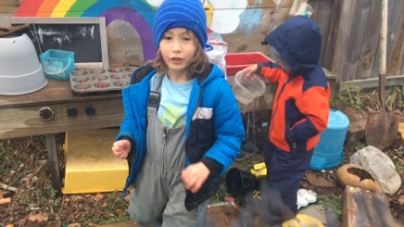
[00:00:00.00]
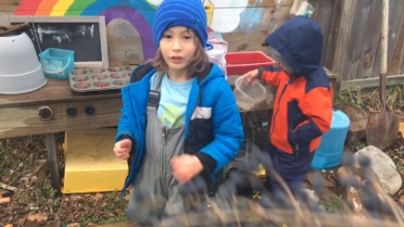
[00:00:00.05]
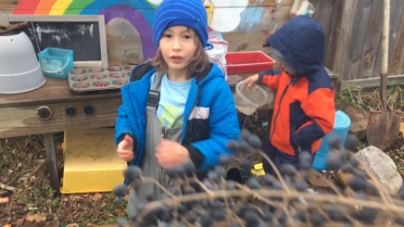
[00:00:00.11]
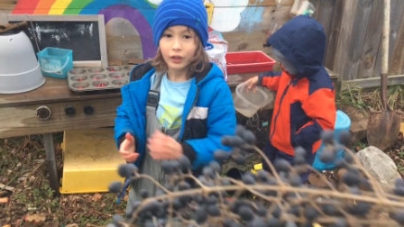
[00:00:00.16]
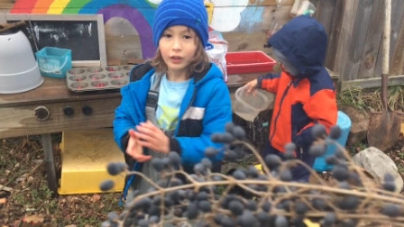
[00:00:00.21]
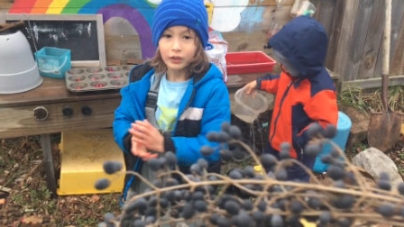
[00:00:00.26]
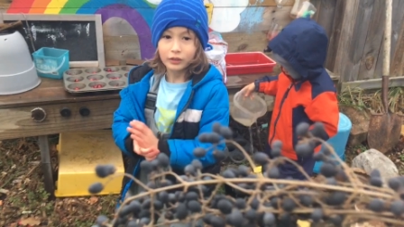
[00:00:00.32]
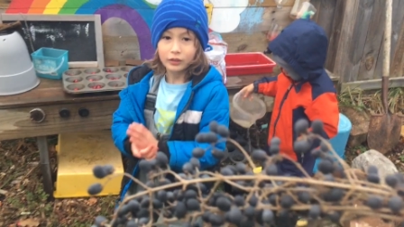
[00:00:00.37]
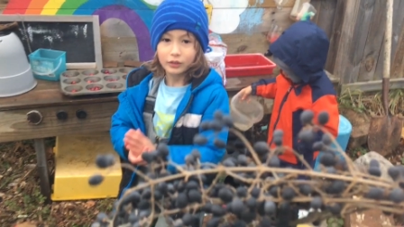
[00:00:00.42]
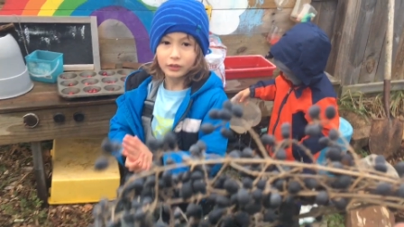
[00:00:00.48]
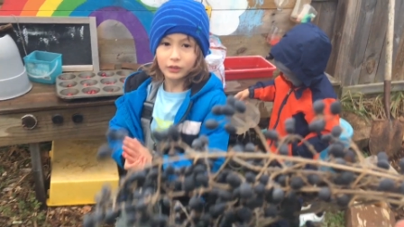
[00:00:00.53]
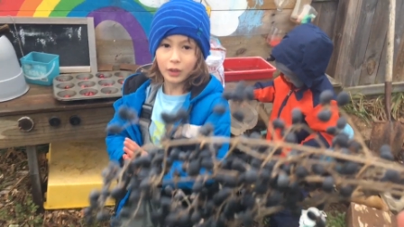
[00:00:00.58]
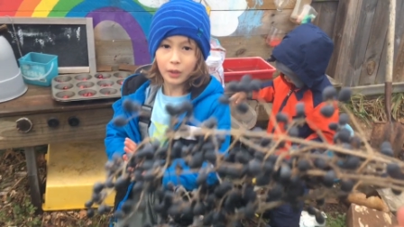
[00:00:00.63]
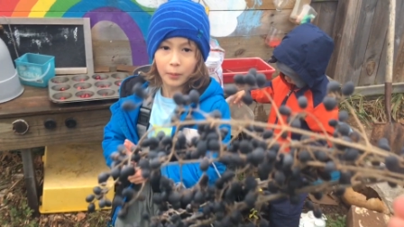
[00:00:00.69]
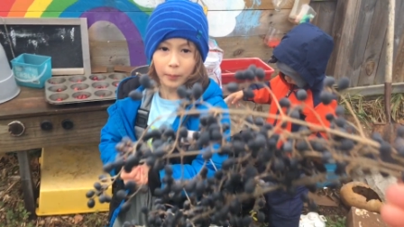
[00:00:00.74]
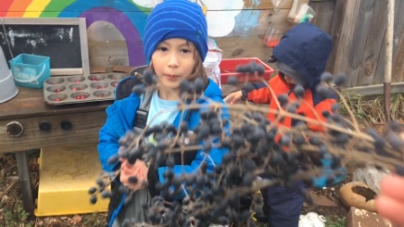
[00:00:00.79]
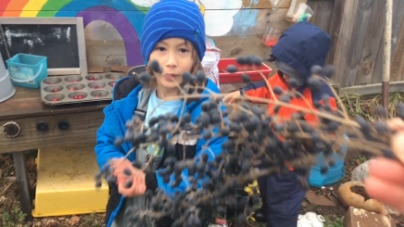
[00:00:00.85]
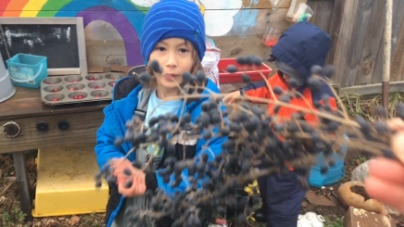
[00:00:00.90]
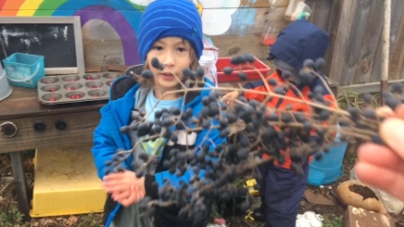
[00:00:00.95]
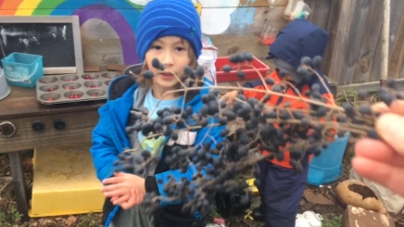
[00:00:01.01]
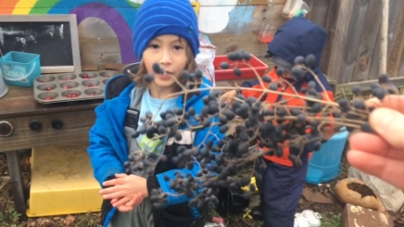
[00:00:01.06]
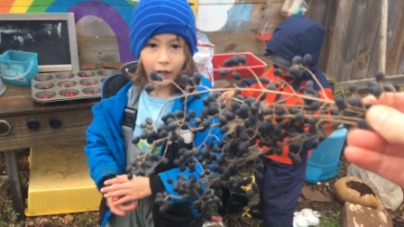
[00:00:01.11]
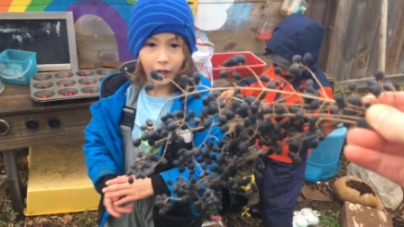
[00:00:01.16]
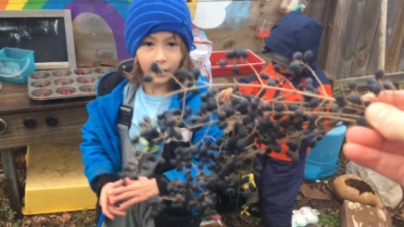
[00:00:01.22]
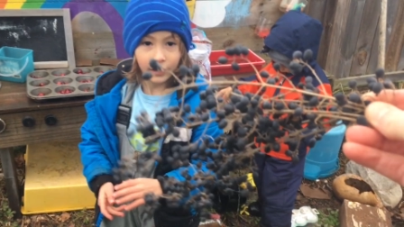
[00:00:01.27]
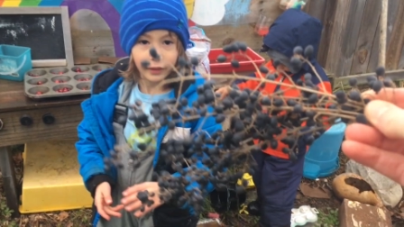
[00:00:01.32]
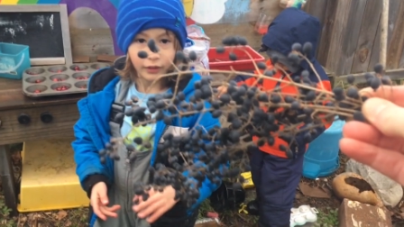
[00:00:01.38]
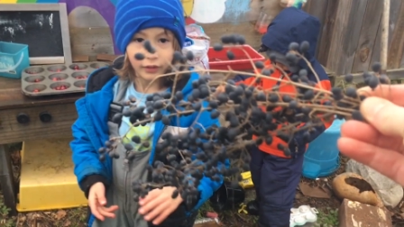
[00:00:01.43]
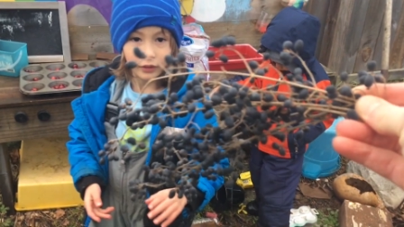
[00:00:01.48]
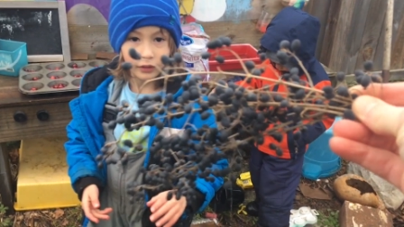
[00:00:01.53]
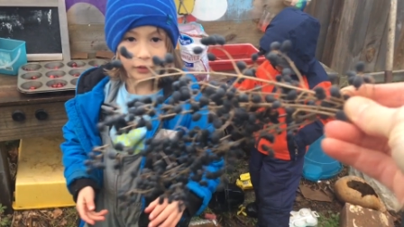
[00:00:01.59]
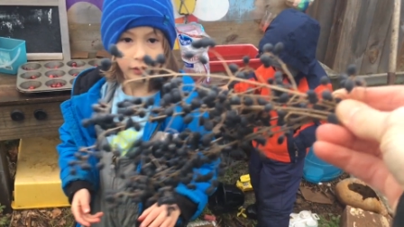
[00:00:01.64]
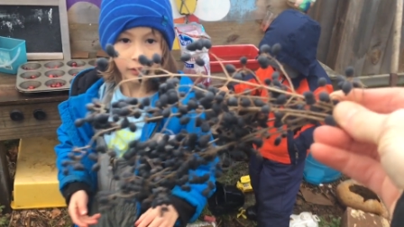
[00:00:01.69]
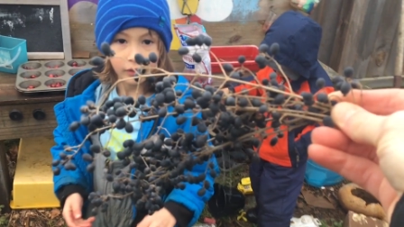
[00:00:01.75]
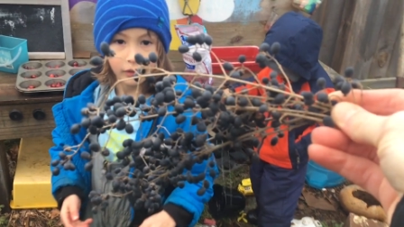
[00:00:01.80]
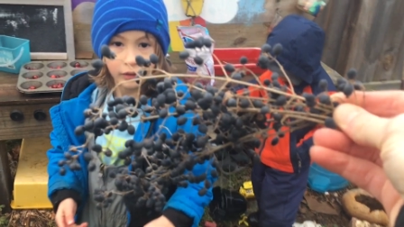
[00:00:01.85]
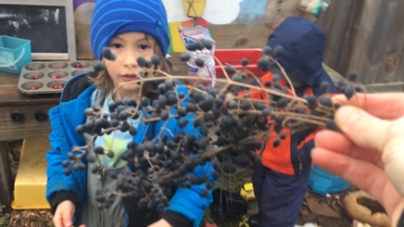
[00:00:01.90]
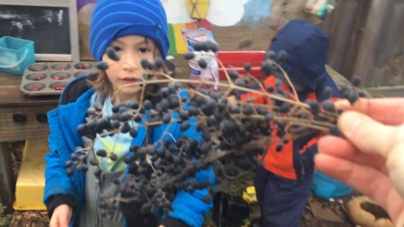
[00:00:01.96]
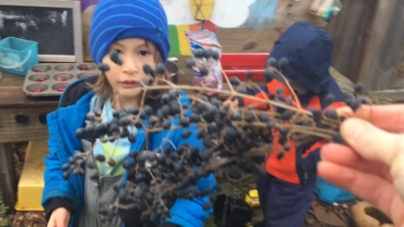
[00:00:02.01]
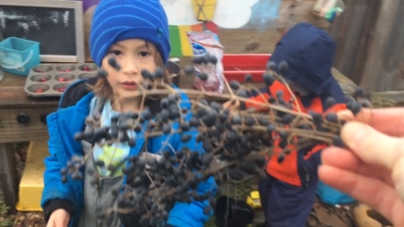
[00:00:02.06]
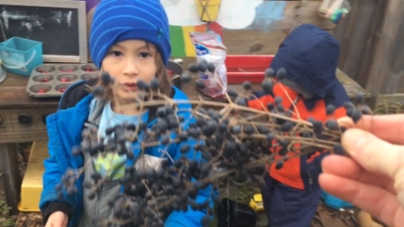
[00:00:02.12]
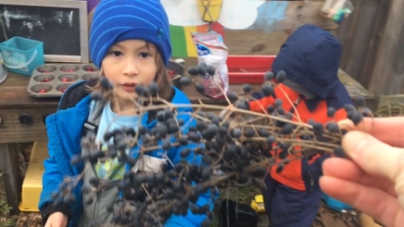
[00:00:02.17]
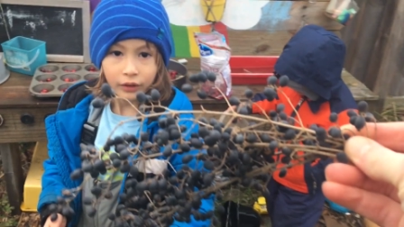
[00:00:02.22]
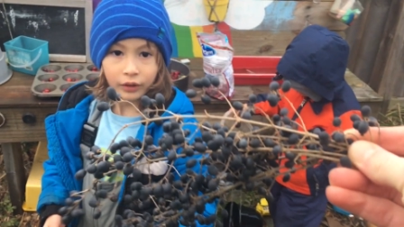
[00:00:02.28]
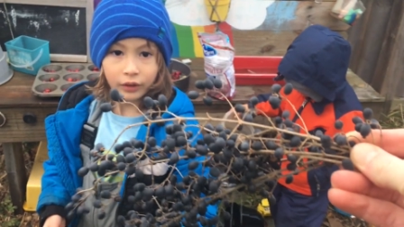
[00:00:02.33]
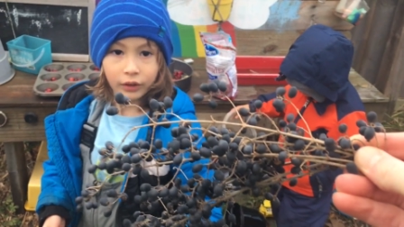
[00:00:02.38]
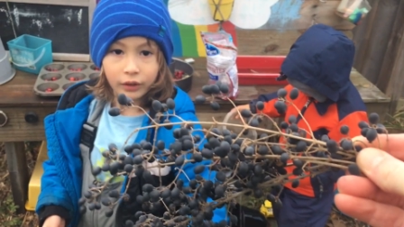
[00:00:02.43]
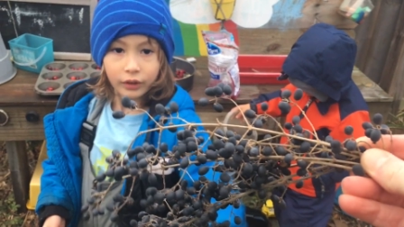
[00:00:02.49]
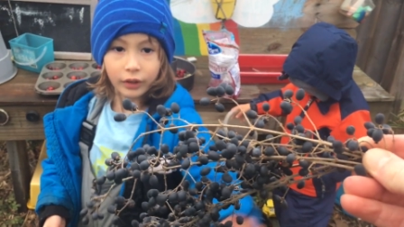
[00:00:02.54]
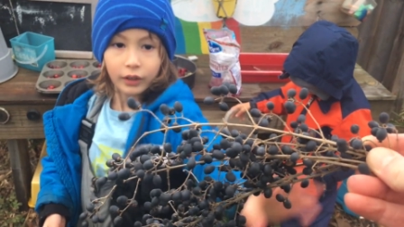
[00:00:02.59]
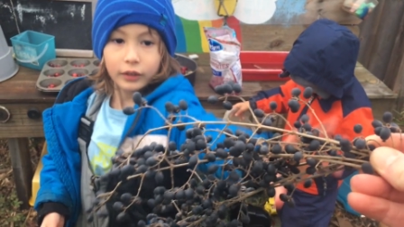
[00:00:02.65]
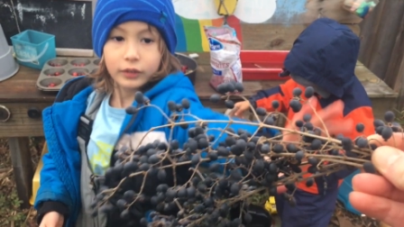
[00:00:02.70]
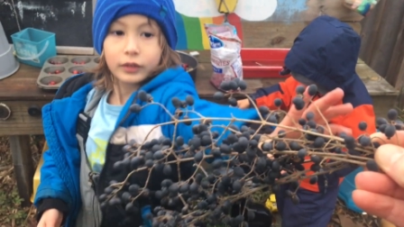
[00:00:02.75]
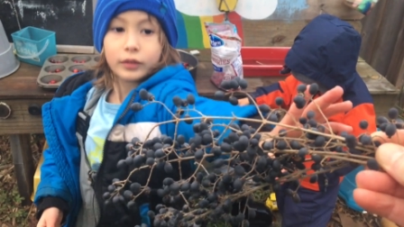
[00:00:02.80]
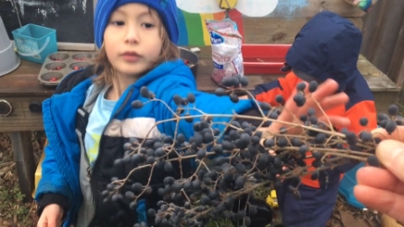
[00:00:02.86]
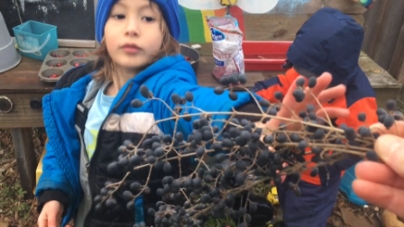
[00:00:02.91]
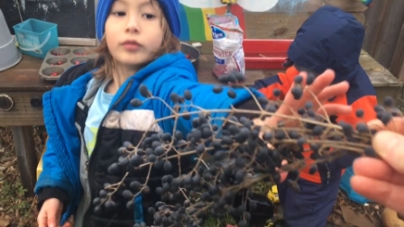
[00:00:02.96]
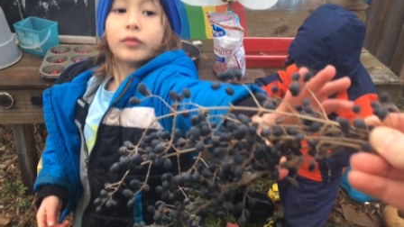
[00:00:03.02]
Okay. Really look what nice. I found. Do You think that would be cool in there? Yes.